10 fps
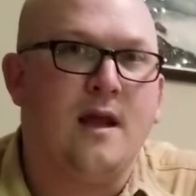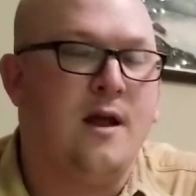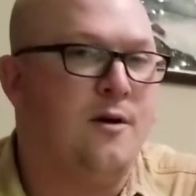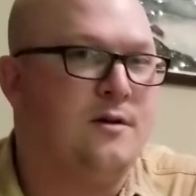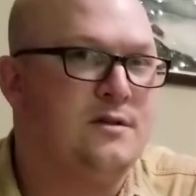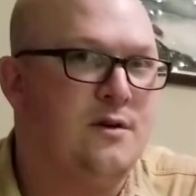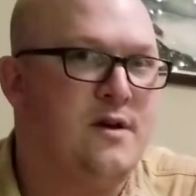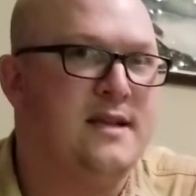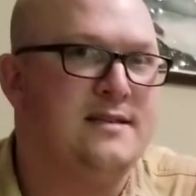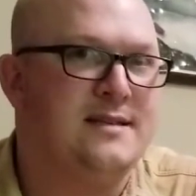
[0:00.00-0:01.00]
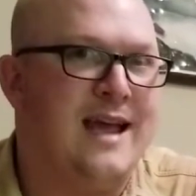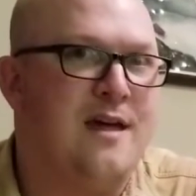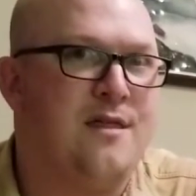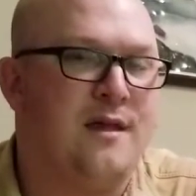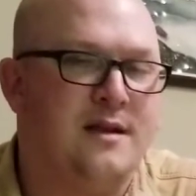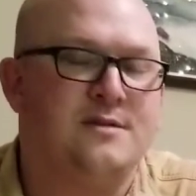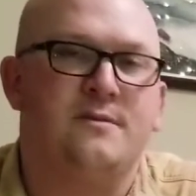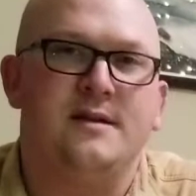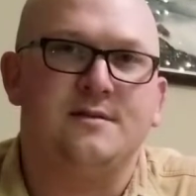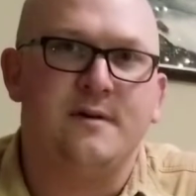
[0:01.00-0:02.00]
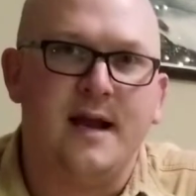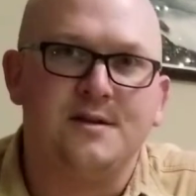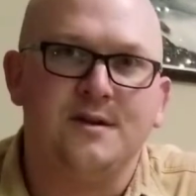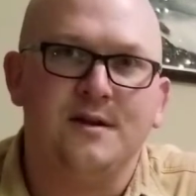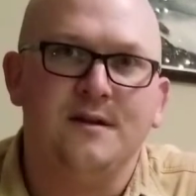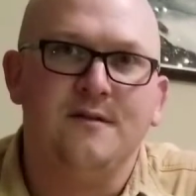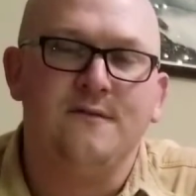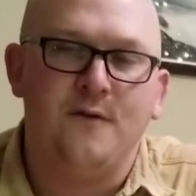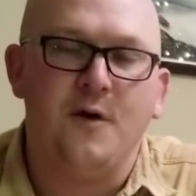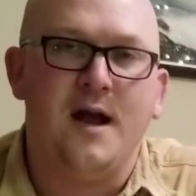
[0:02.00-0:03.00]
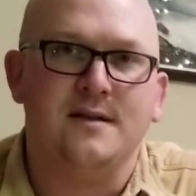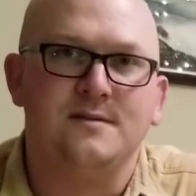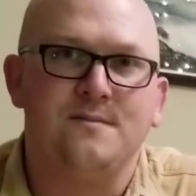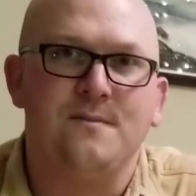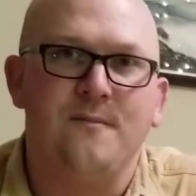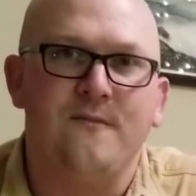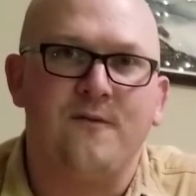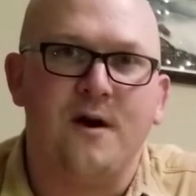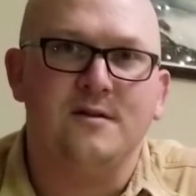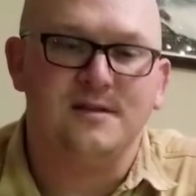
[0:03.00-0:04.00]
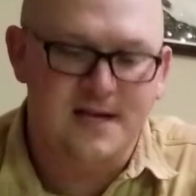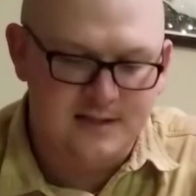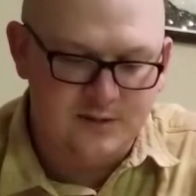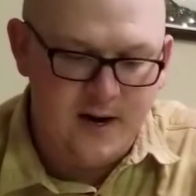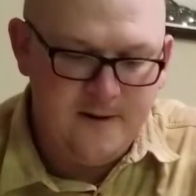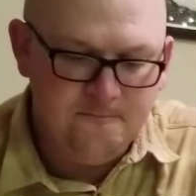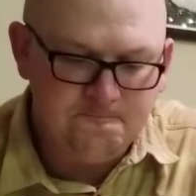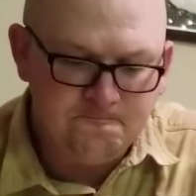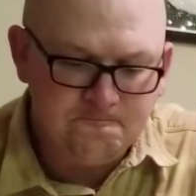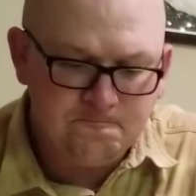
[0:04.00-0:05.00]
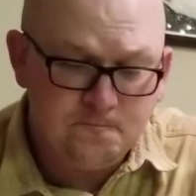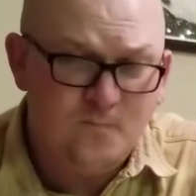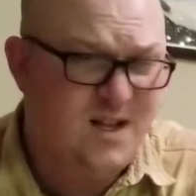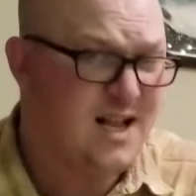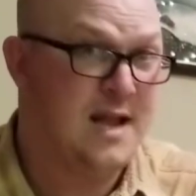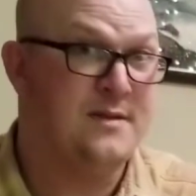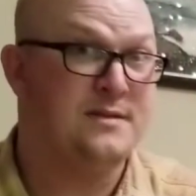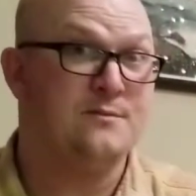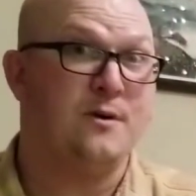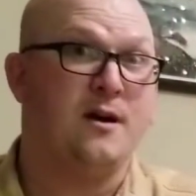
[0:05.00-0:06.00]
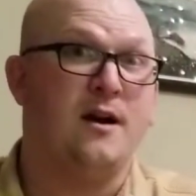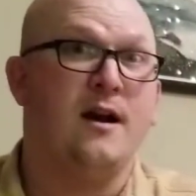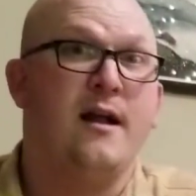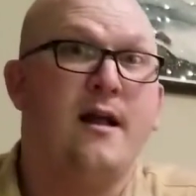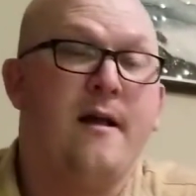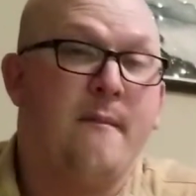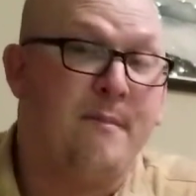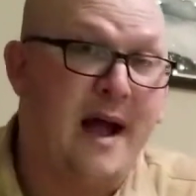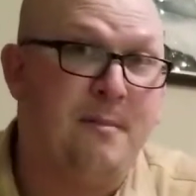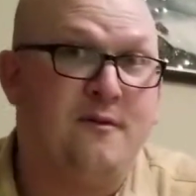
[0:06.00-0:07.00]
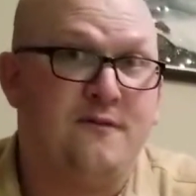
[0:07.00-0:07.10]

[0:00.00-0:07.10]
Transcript: and also his death and his resurrection for us, for our sins, right? And this is what our Bible